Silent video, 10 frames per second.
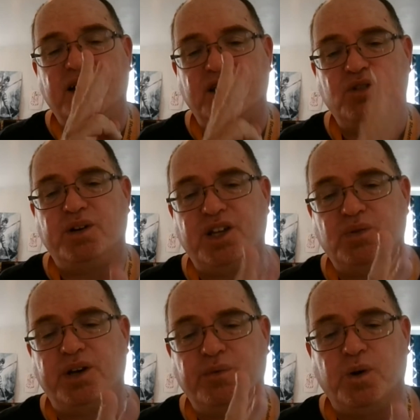in
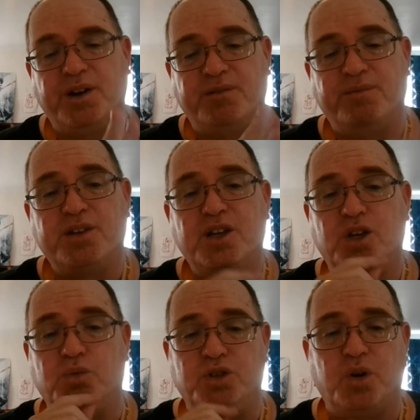2021.
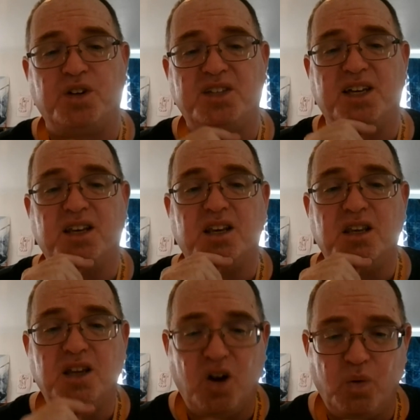You will notice that
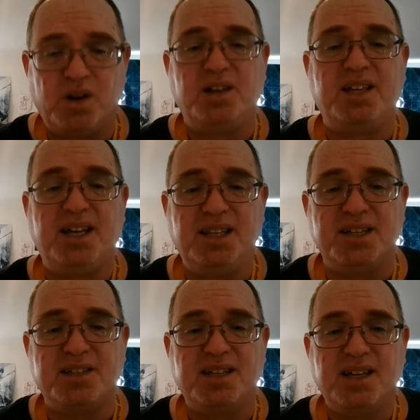nowhere on that
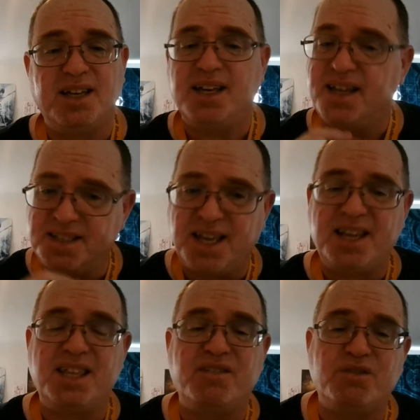list is
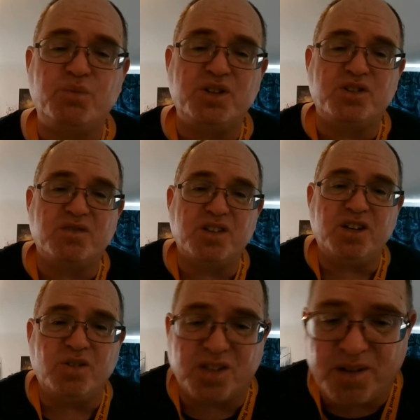anything from Wizards of the
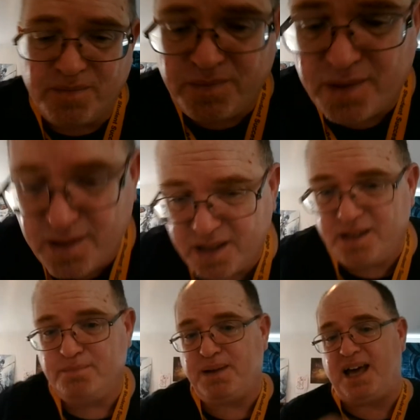Coast.
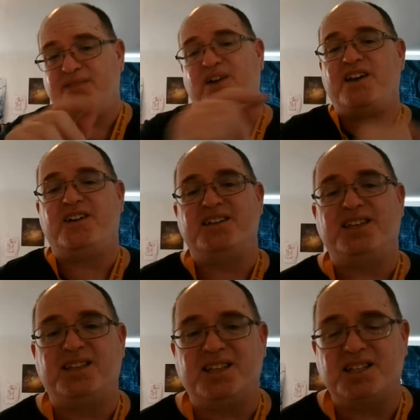Pathfinder has
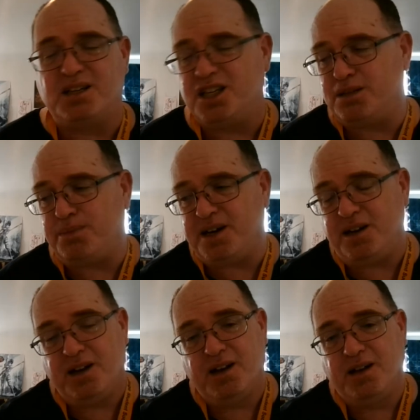something that's
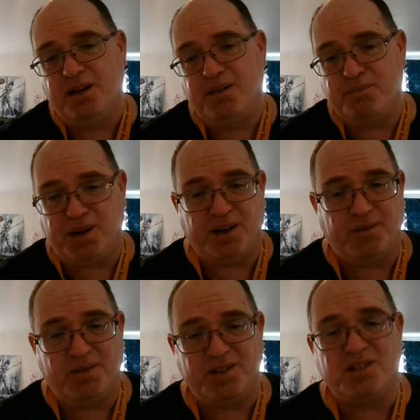anticipated,
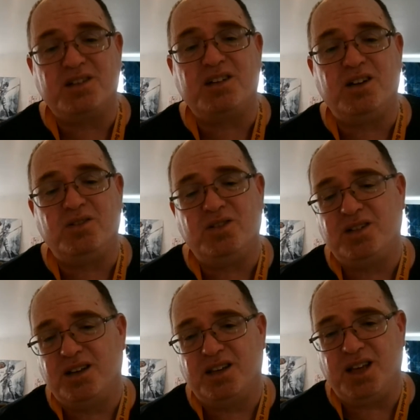but Wizards of the
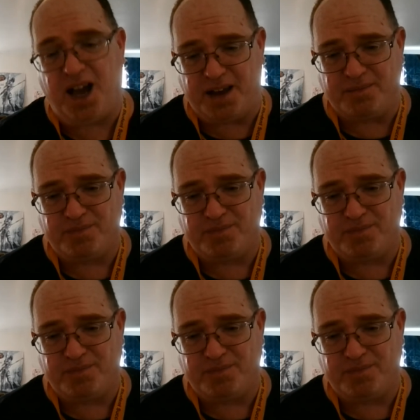Coast, not.